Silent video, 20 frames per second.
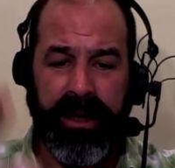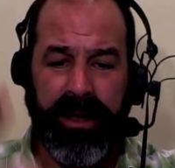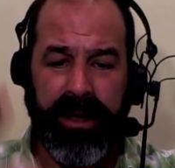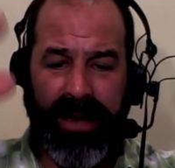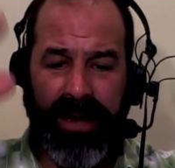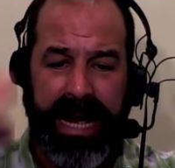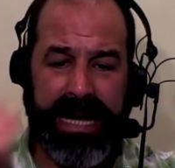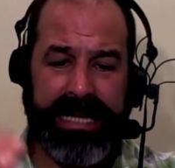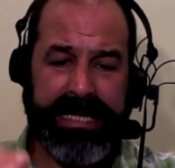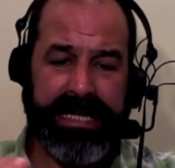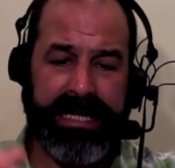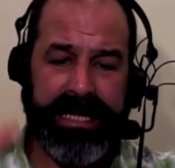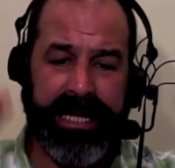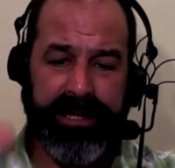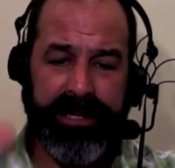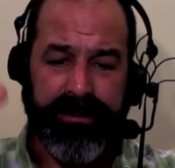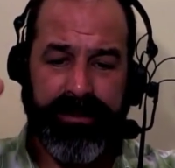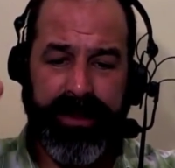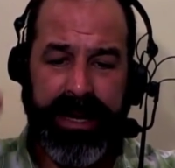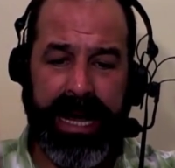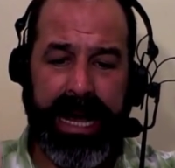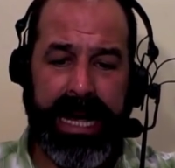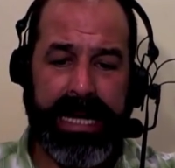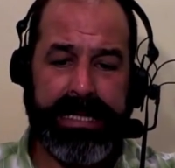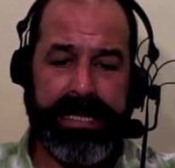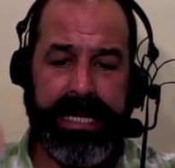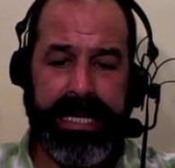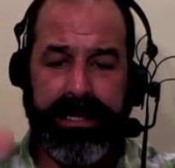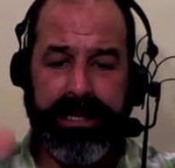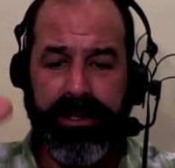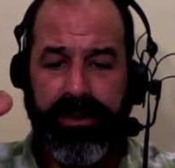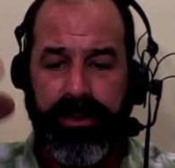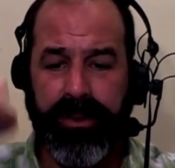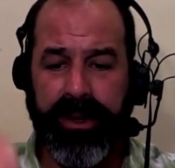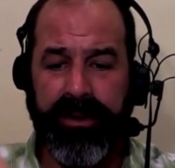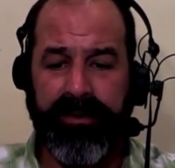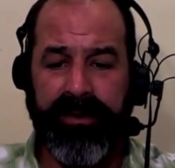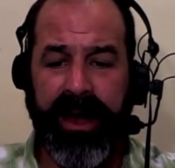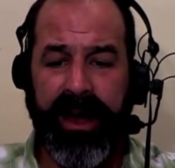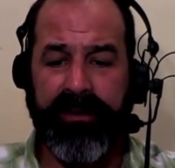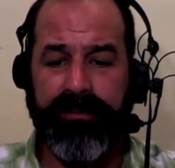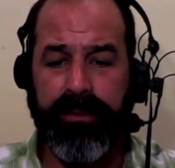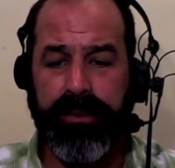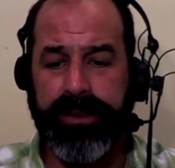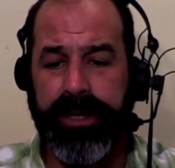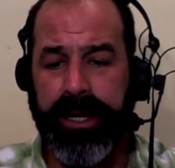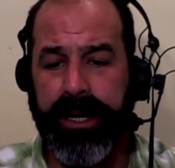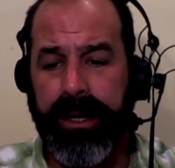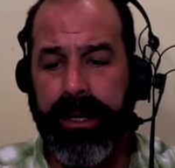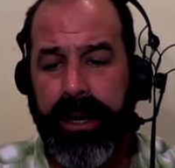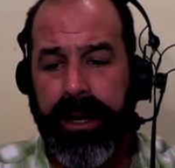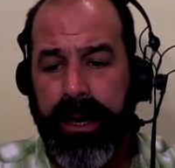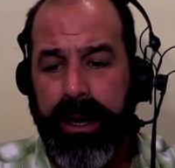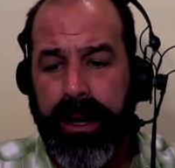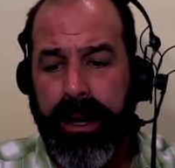it vacillates from like 18 to 25 percent.